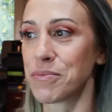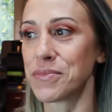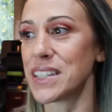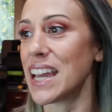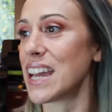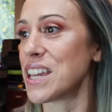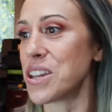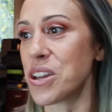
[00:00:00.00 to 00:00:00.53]

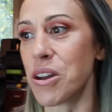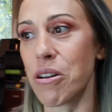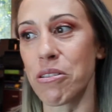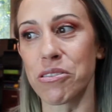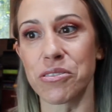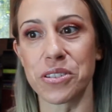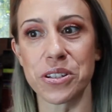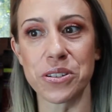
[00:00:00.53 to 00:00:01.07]
yeah, you go
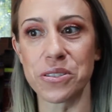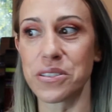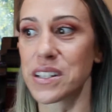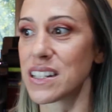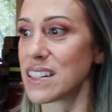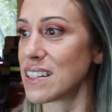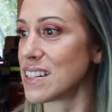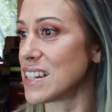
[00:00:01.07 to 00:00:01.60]
through
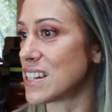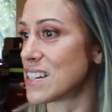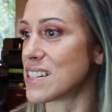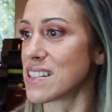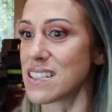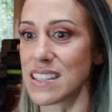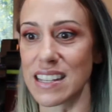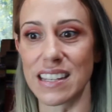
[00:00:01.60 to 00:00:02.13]
and
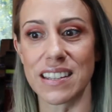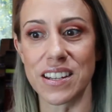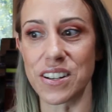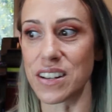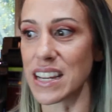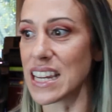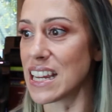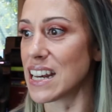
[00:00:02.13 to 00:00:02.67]

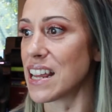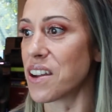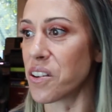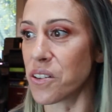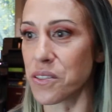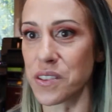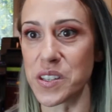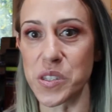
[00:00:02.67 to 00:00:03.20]
you're eating
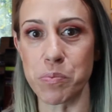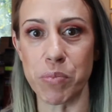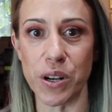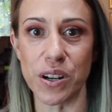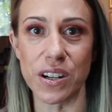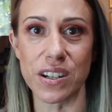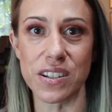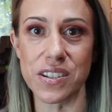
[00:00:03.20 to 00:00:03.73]
all these
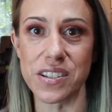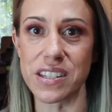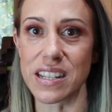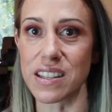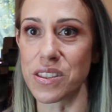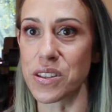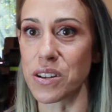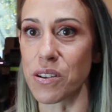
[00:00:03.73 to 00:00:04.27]
burgers
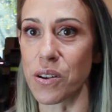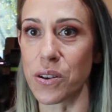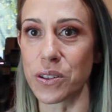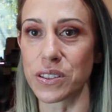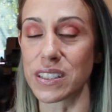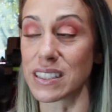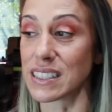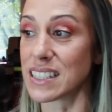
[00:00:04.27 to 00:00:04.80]
and they're all
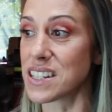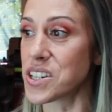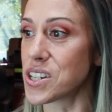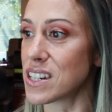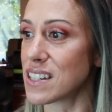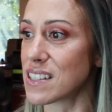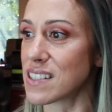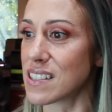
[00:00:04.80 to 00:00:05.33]

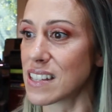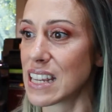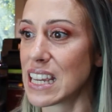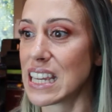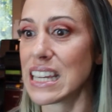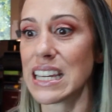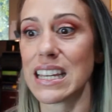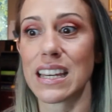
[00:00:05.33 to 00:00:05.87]
delicious.
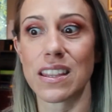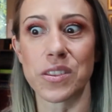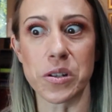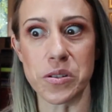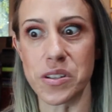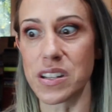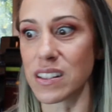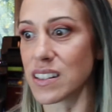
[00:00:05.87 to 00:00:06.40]
And
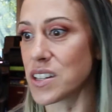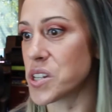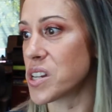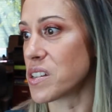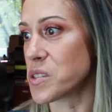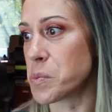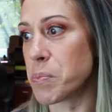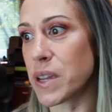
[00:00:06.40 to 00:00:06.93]
there's
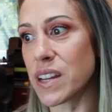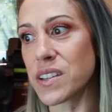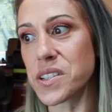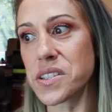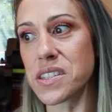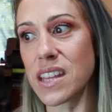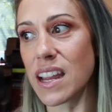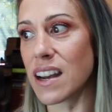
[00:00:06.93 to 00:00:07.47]
delicious
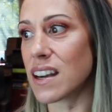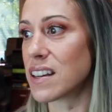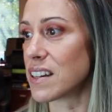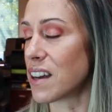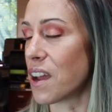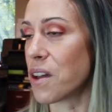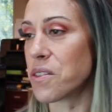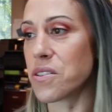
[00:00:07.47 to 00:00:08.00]
beers there and
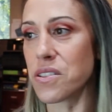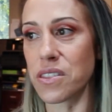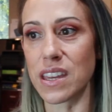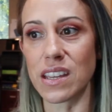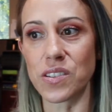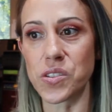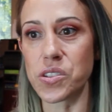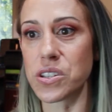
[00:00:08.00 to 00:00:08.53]
other
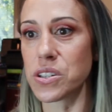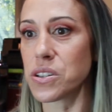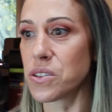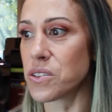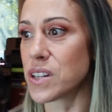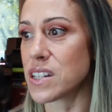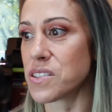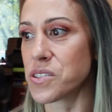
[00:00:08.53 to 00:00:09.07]
things
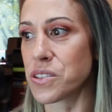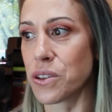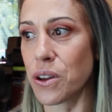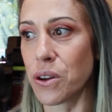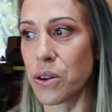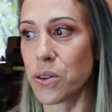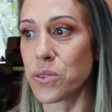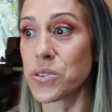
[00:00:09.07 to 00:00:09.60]
too. And
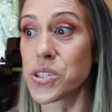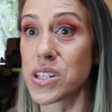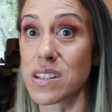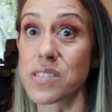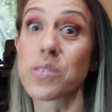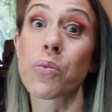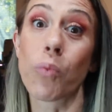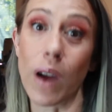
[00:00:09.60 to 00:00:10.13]
so
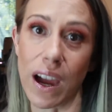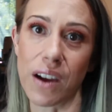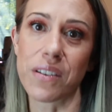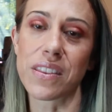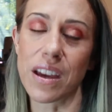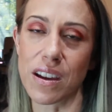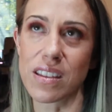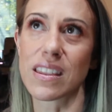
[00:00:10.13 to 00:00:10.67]
just wow,
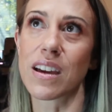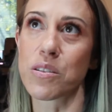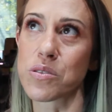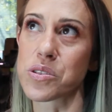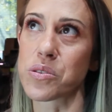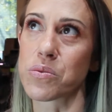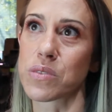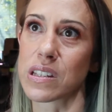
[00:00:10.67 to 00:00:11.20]
that was
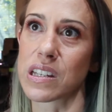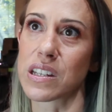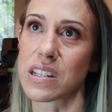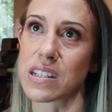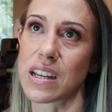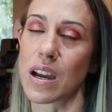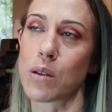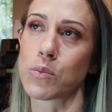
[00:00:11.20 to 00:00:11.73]
a really good
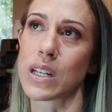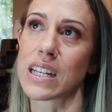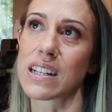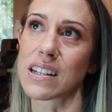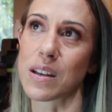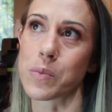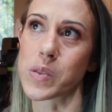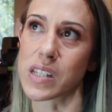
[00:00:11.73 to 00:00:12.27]
time. We ended
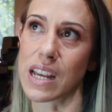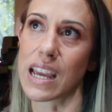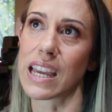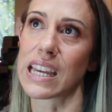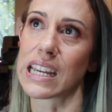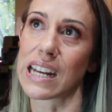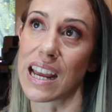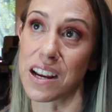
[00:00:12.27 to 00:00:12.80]
up
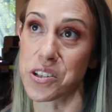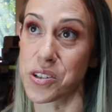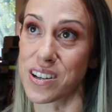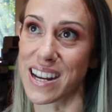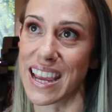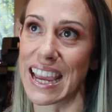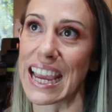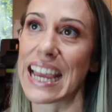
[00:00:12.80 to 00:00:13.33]
staying an extra
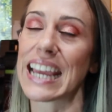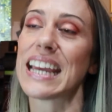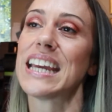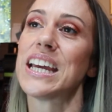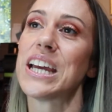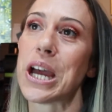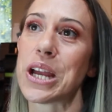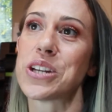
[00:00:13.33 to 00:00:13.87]
day
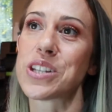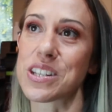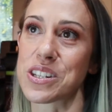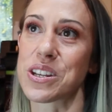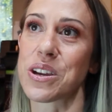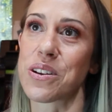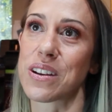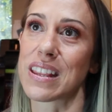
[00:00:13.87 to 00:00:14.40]
just to
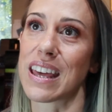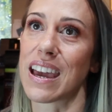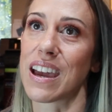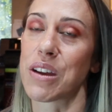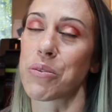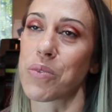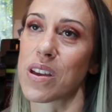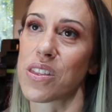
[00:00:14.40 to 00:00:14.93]
go to
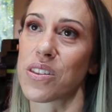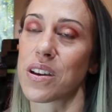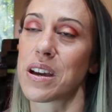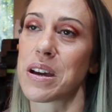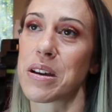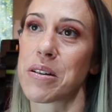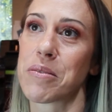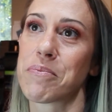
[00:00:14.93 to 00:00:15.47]
that with
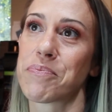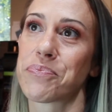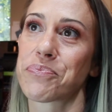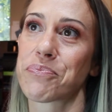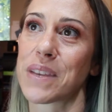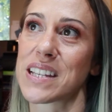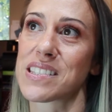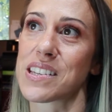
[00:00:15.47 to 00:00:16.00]

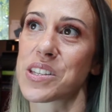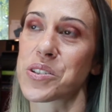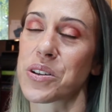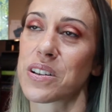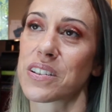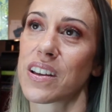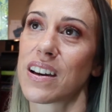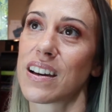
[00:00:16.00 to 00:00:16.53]
my
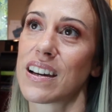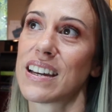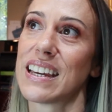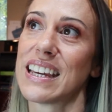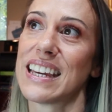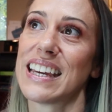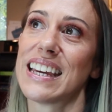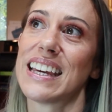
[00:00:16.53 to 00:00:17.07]
sister-in-law,
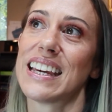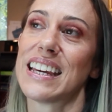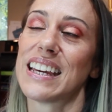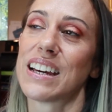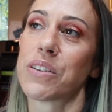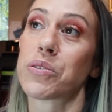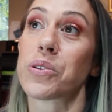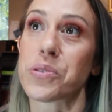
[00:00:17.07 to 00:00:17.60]

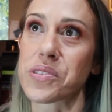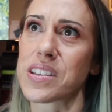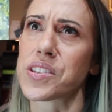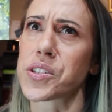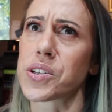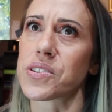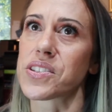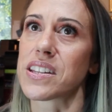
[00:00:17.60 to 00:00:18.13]
well,
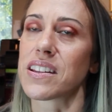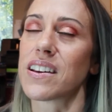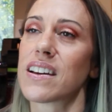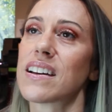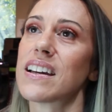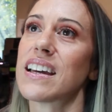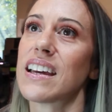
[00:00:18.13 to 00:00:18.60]
sisters-in-law.